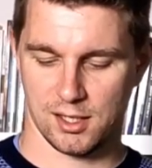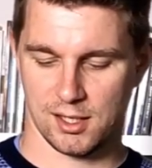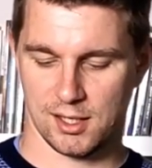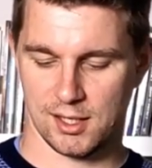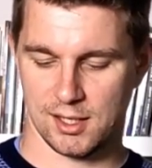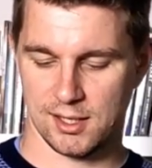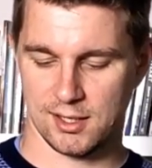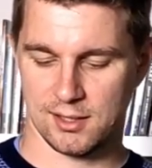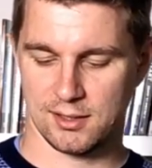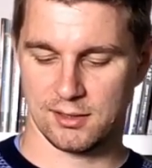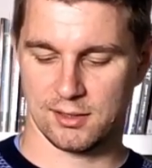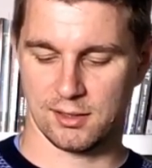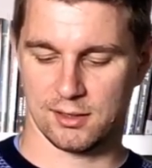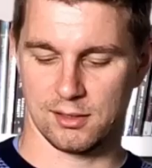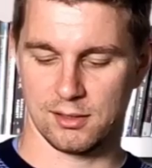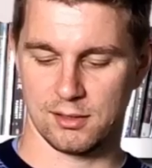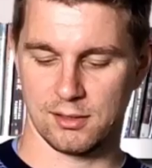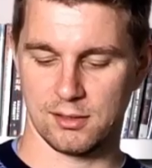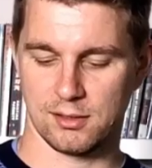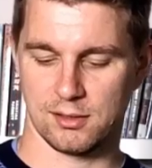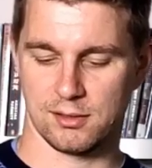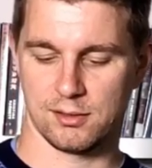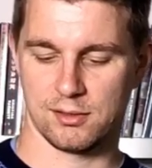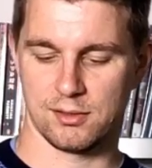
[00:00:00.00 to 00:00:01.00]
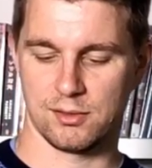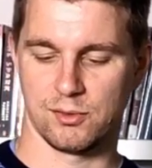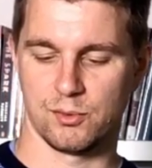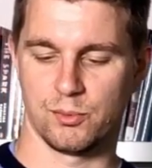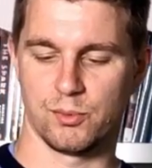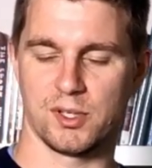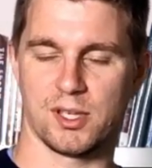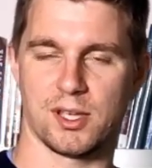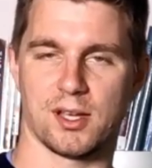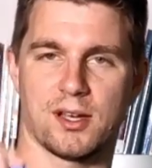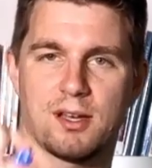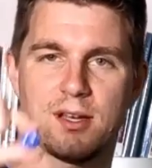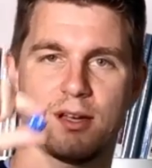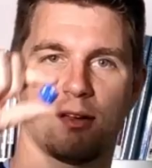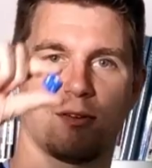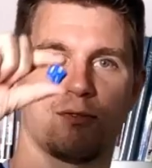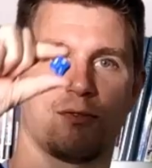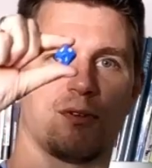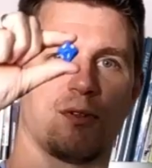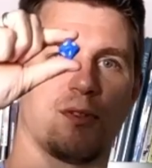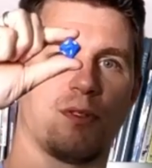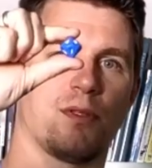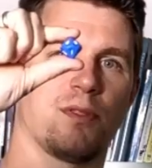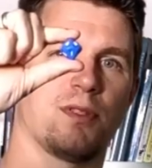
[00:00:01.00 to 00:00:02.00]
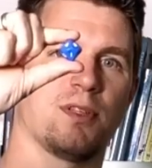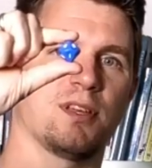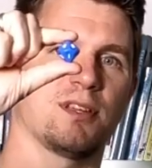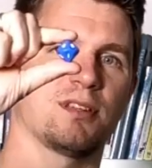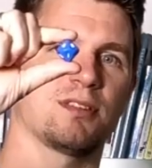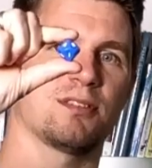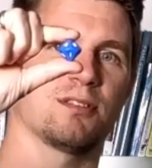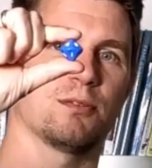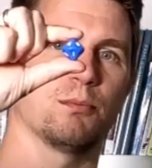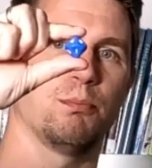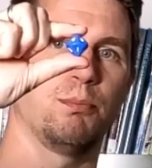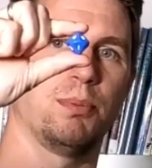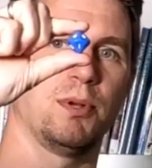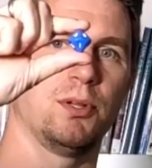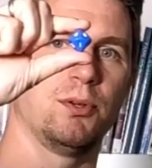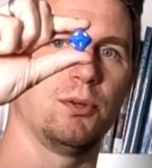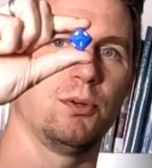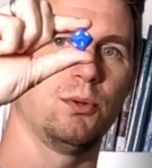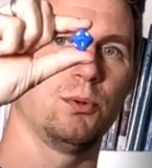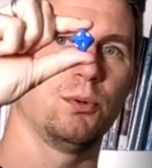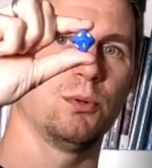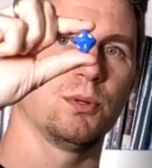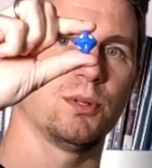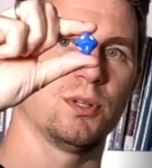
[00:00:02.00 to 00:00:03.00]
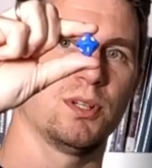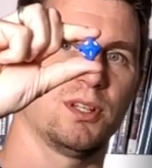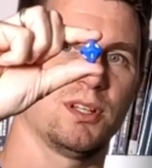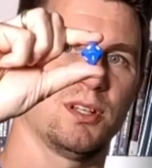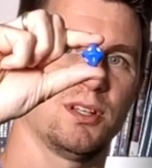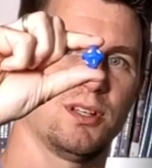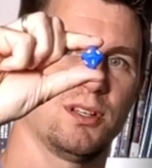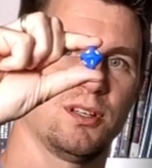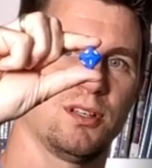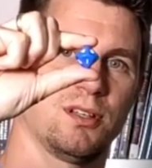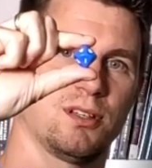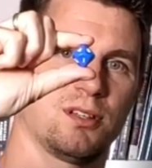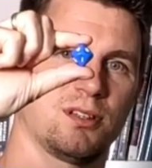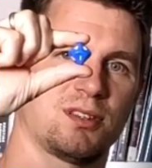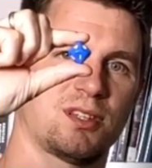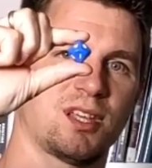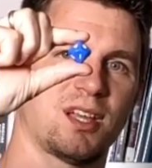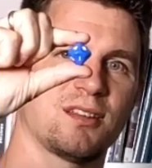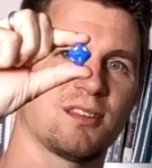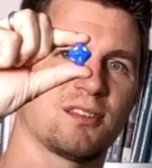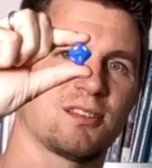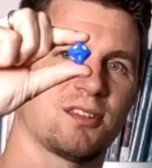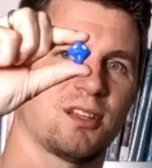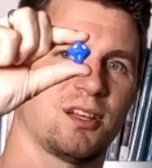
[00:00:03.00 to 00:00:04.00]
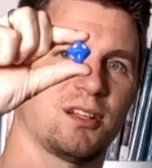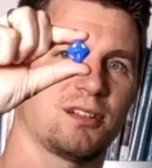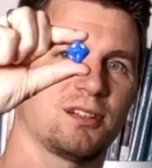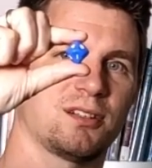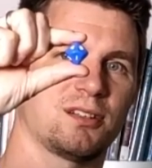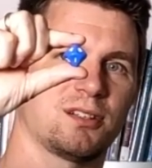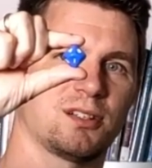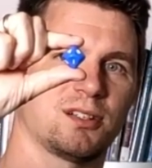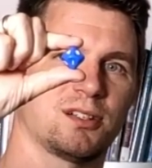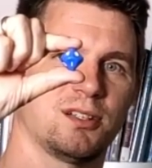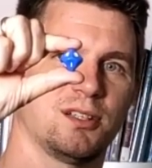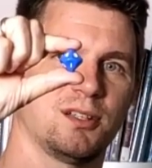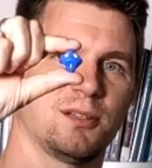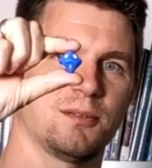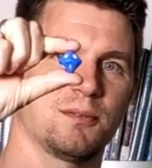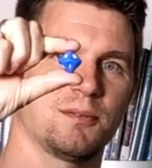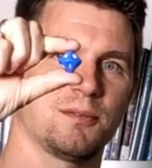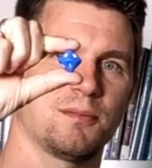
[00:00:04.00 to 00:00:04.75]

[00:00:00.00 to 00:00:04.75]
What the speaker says: and we have this blue 10-sided die.